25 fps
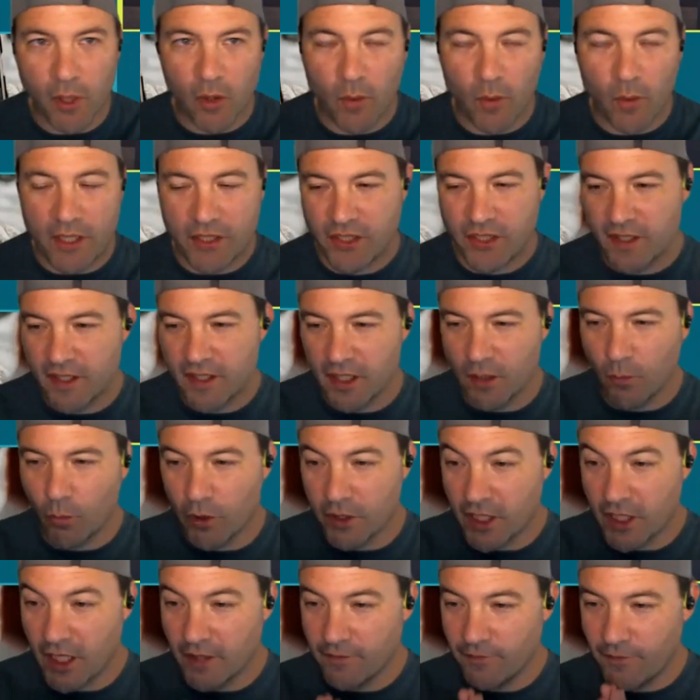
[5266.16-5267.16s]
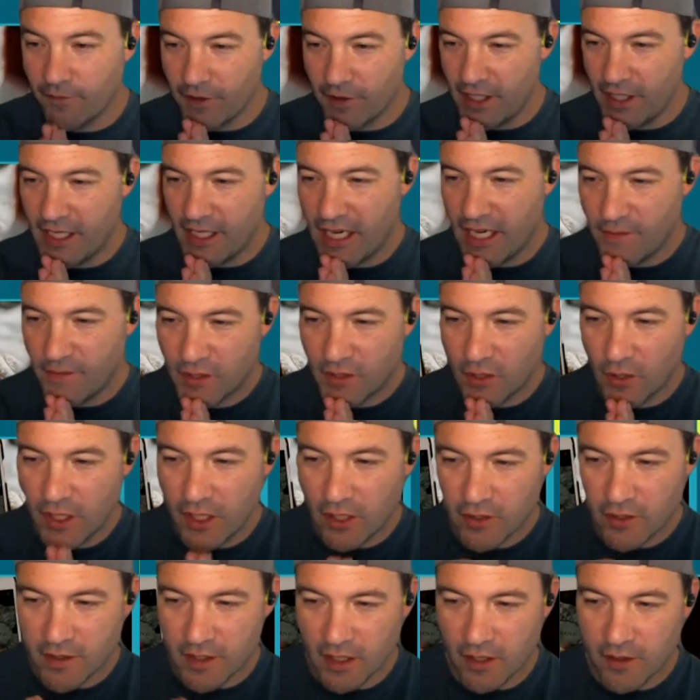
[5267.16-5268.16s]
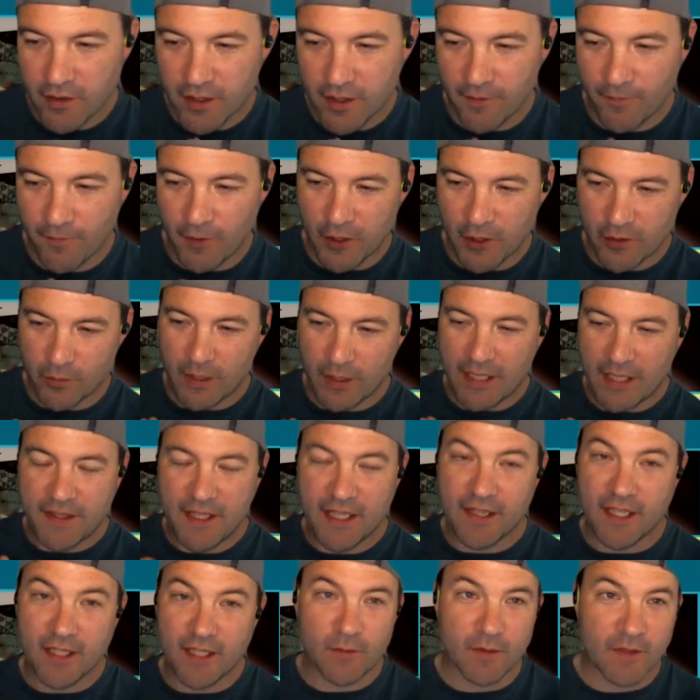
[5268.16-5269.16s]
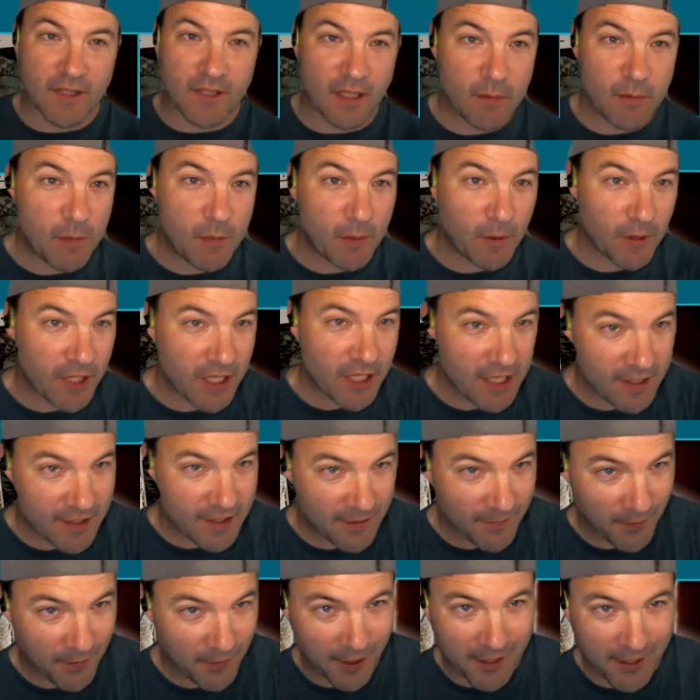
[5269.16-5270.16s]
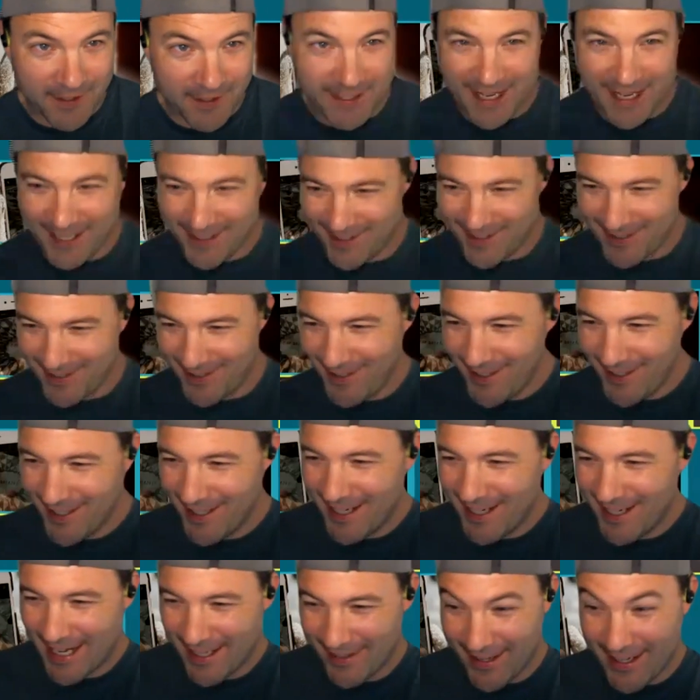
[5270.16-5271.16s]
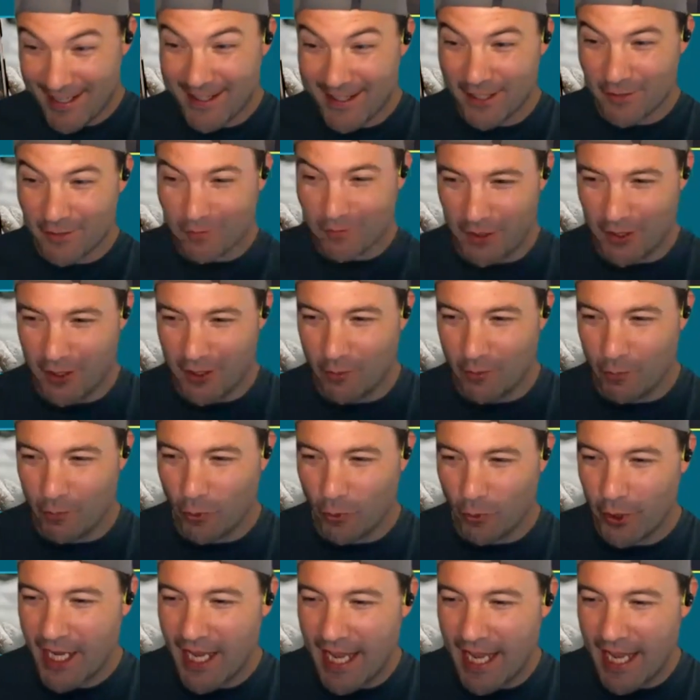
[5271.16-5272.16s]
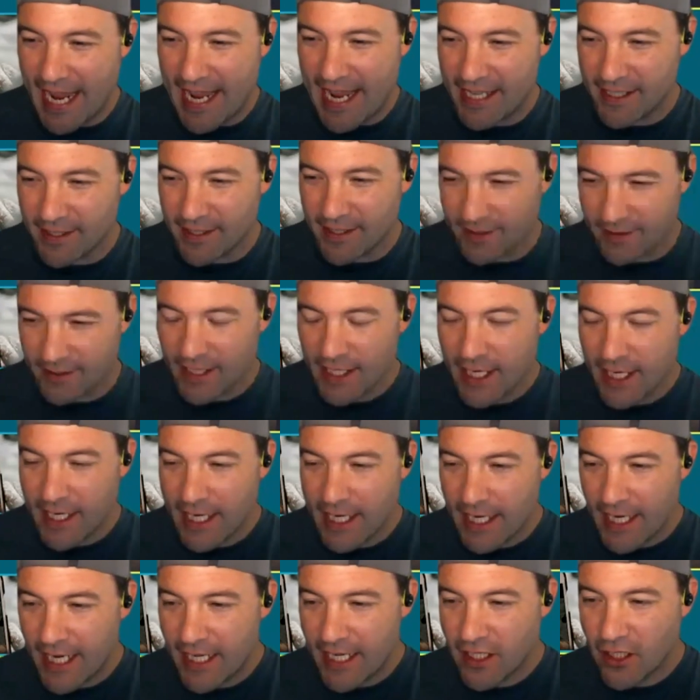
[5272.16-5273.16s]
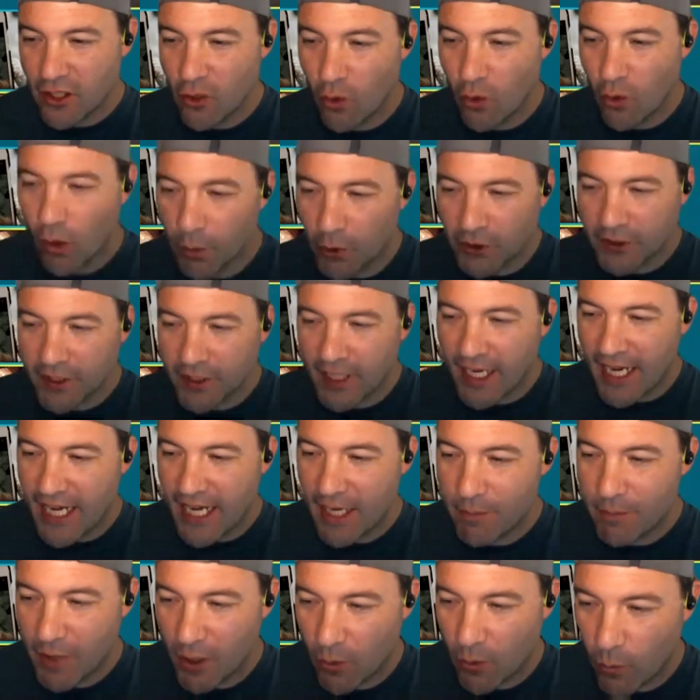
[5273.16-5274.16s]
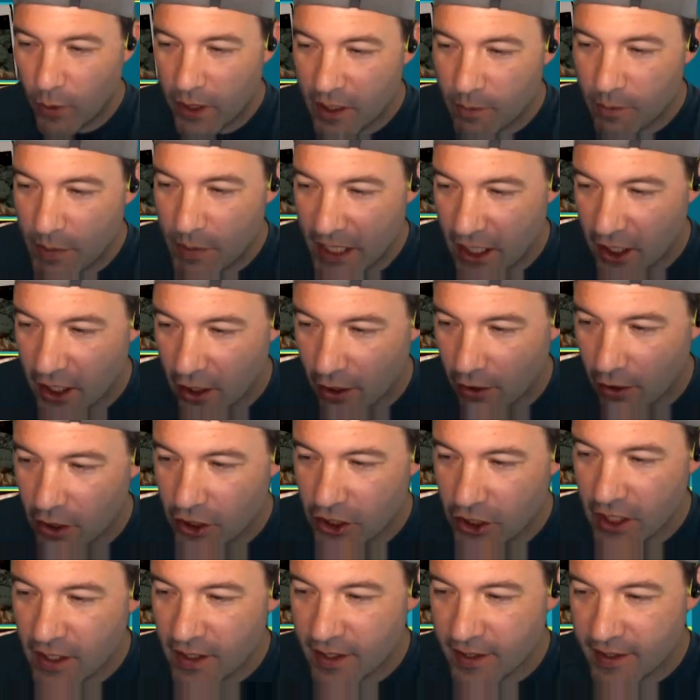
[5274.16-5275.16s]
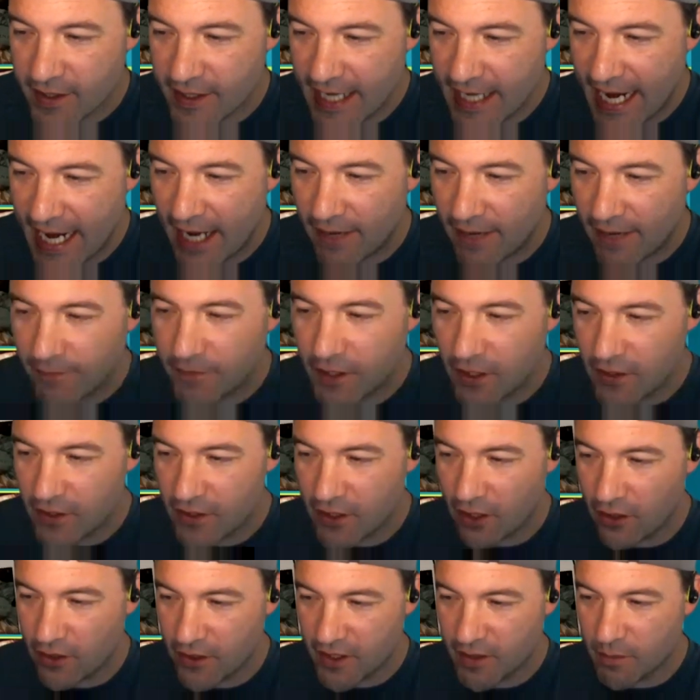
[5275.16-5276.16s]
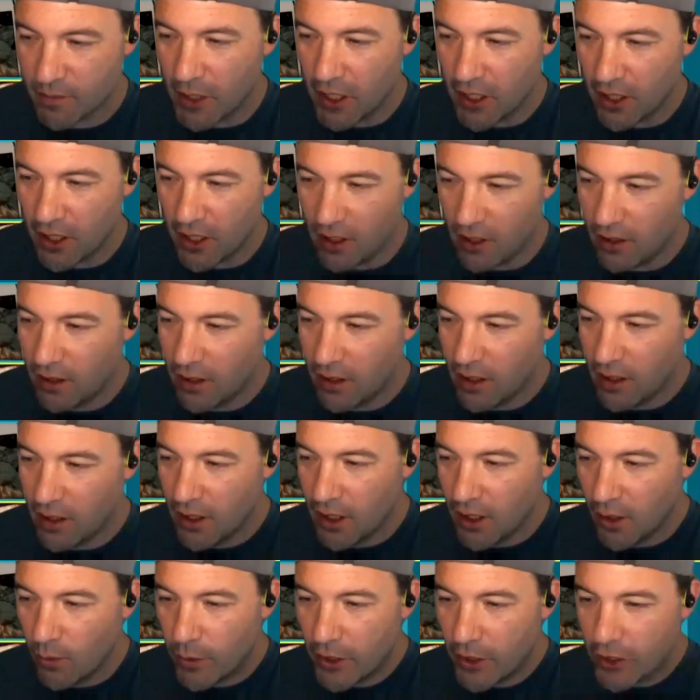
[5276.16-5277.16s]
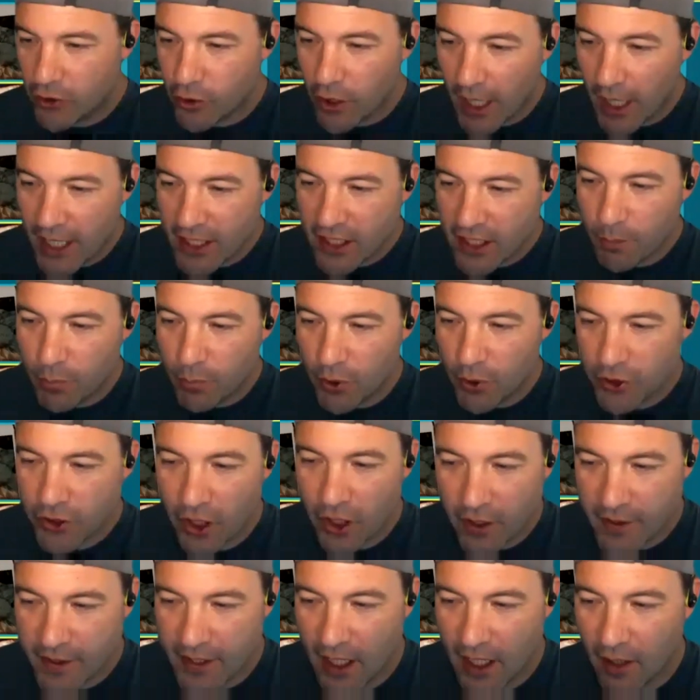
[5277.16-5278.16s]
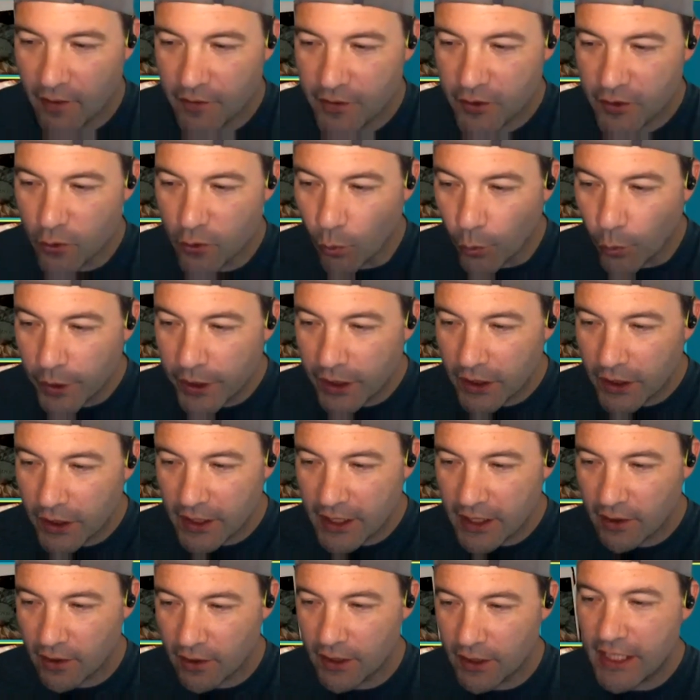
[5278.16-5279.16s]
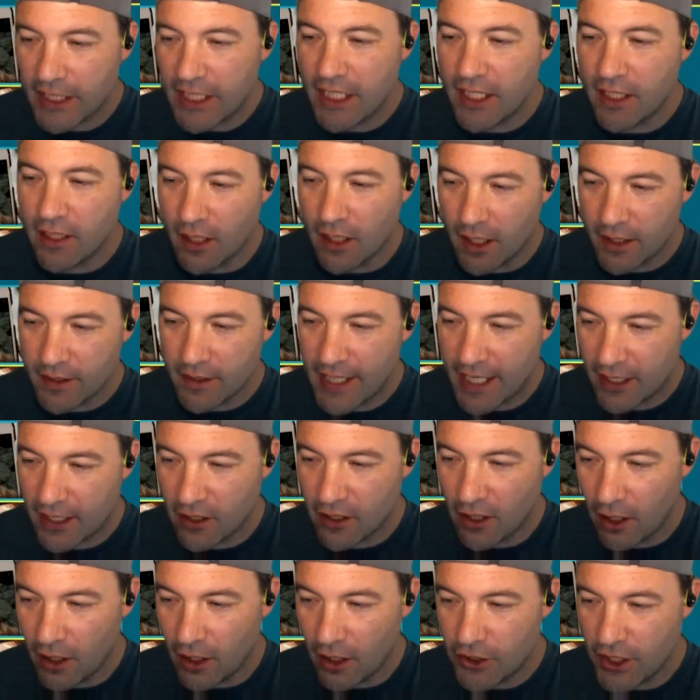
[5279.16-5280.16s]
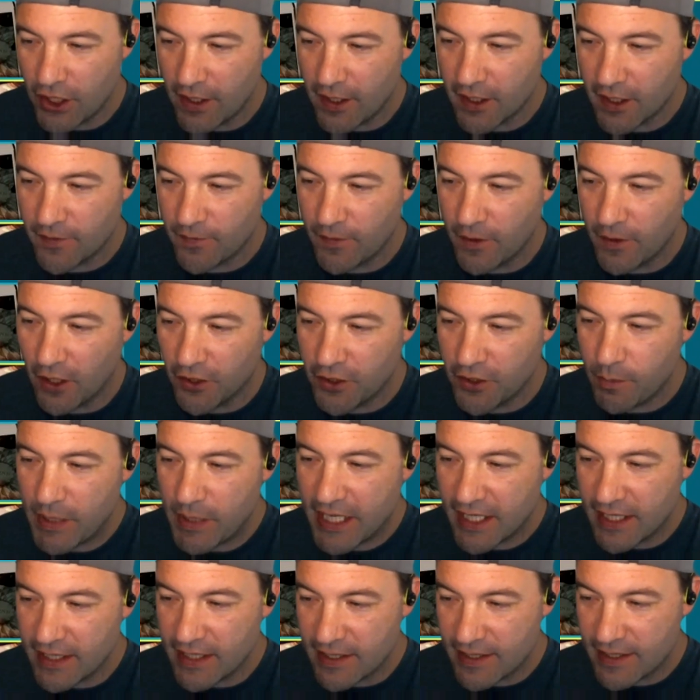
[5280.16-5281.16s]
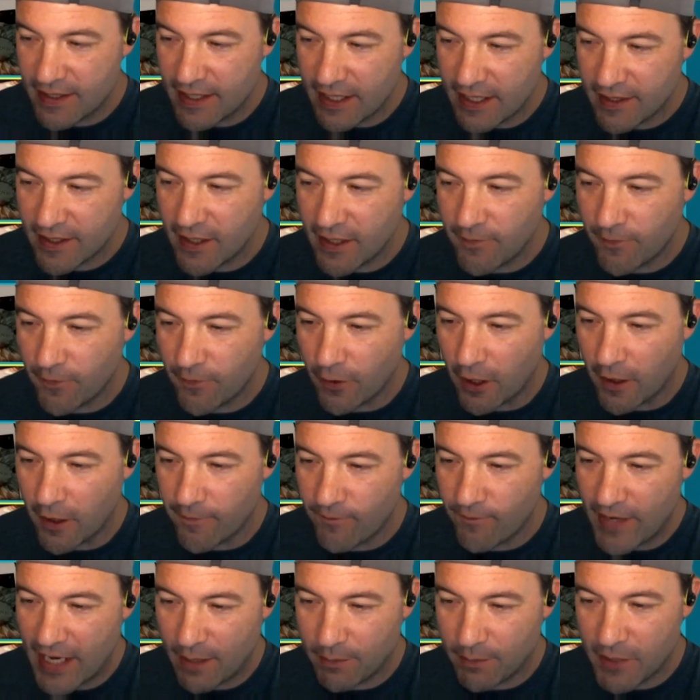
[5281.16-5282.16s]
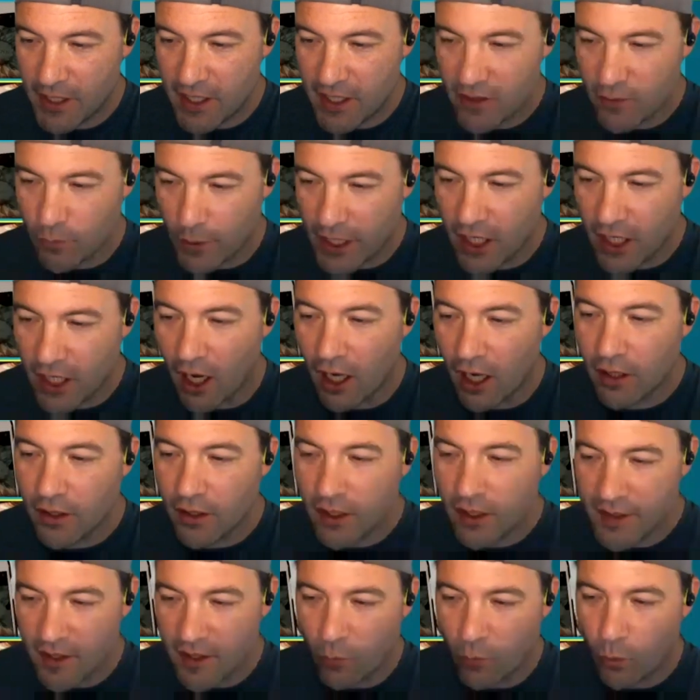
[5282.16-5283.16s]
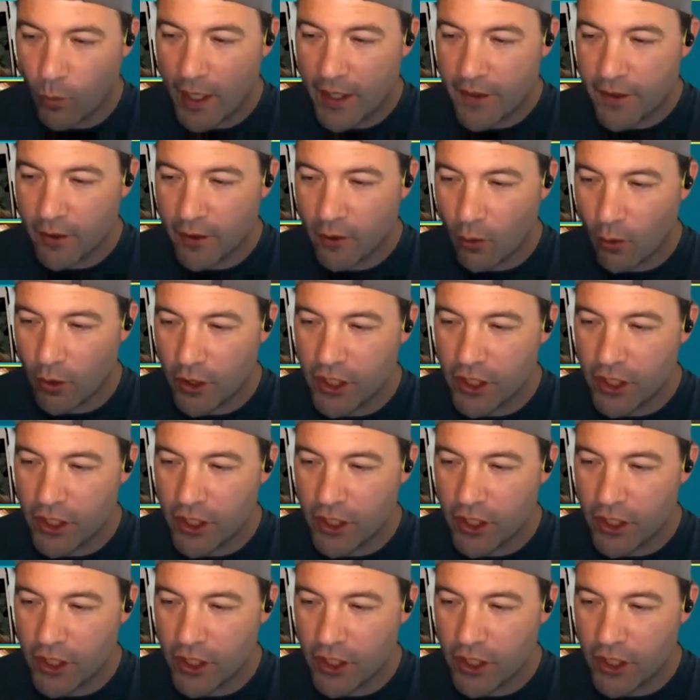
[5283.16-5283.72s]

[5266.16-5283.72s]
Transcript: questions and then we're done for the day. So here's here's the first one. I think this one's going to be pretty easy for us to answer. I like this one though. Maria asks, in a normal time, we'd be encouraging staff to start small. We are trying to push ourselves to really lean on technology this fall to be consistent for our families regardless of whether or